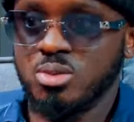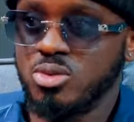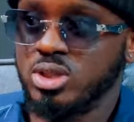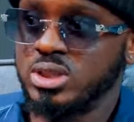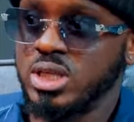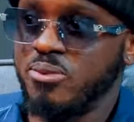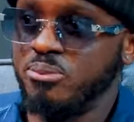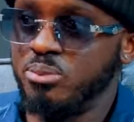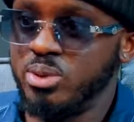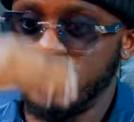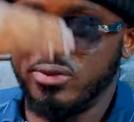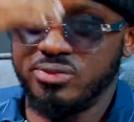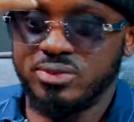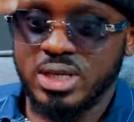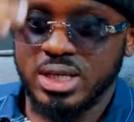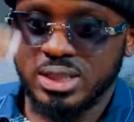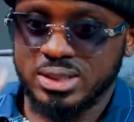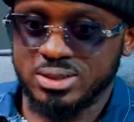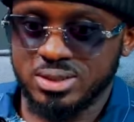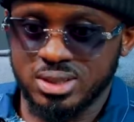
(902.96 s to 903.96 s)
because I believe
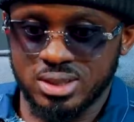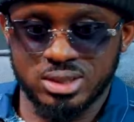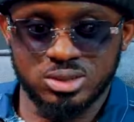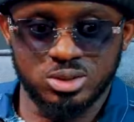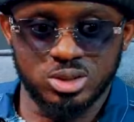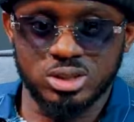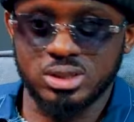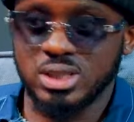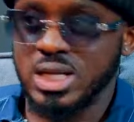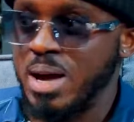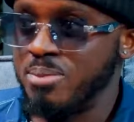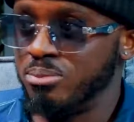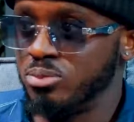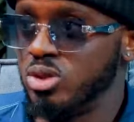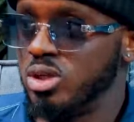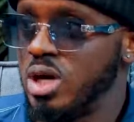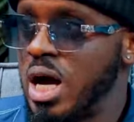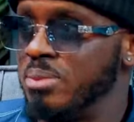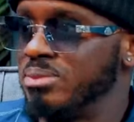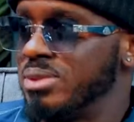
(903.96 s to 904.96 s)
that it's just I'm
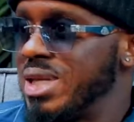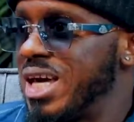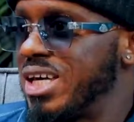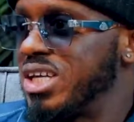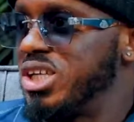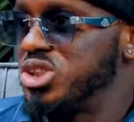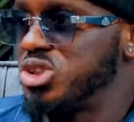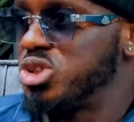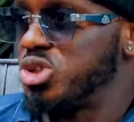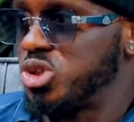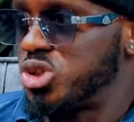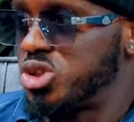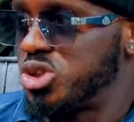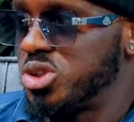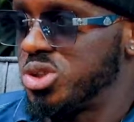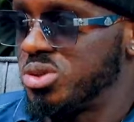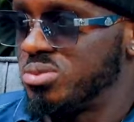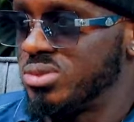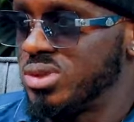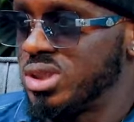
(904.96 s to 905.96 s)
like a church.
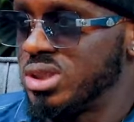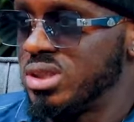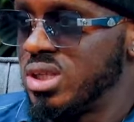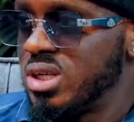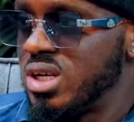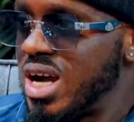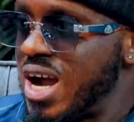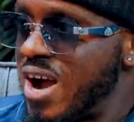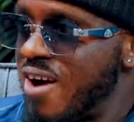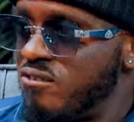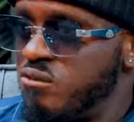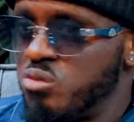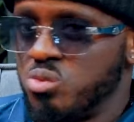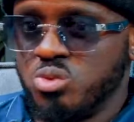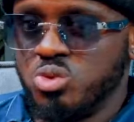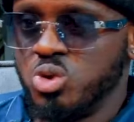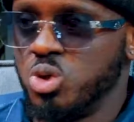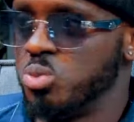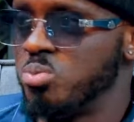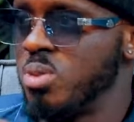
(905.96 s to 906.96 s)
I
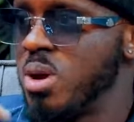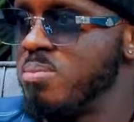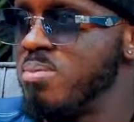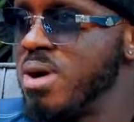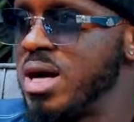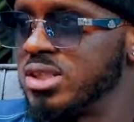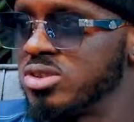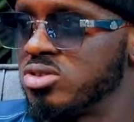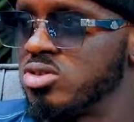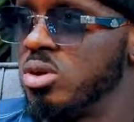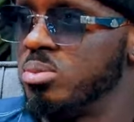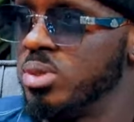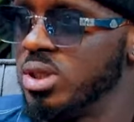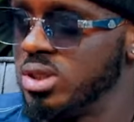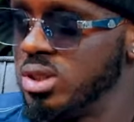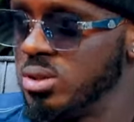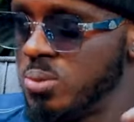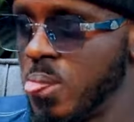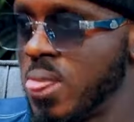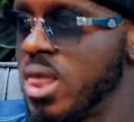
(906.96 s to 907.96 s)
have new members coming
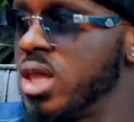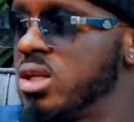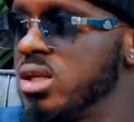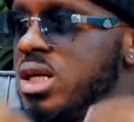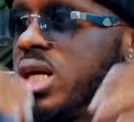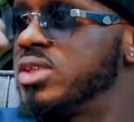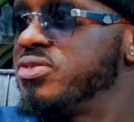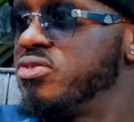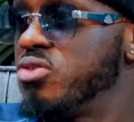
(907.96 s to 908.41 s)
in. that's